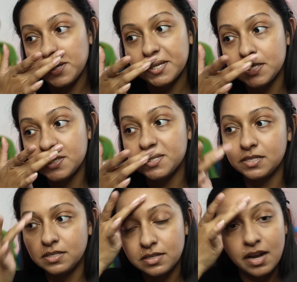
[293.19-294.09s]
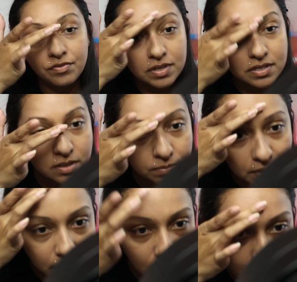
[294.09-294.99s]
This is definitely
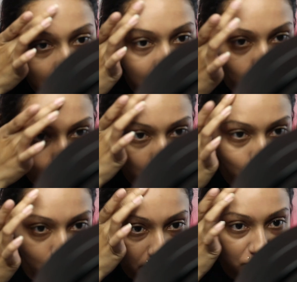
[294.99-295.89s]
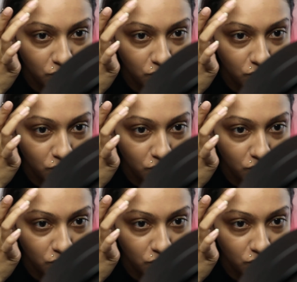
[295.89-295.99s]
something I would wear